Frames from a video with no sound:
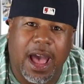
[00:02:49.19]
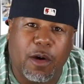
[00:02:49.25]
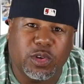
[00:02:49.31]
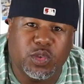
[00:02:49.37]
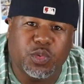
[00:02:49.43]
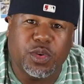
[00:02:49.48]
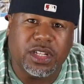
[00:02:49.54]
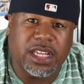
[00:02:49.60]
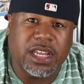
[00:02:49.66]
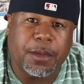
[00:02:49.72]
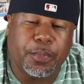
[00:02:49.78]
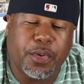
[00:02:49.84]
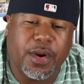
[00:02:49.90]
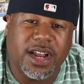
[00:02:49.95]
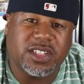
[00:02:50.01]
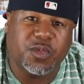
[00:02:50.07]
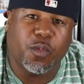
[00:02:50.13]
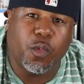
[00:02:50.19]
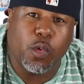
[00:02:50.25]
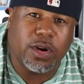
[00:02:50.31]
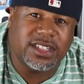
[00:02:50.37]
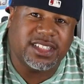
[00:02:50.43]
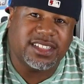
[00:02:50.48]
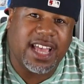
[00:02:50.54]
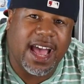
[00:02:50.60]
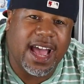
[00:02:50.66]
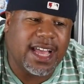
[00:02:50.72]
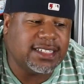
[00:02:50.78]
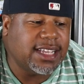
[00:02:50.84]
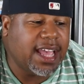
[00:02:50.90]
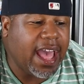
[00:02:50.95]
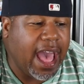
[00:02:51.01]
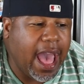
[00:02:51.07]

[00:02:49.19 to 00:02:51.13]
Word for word: I was really impressed for its size,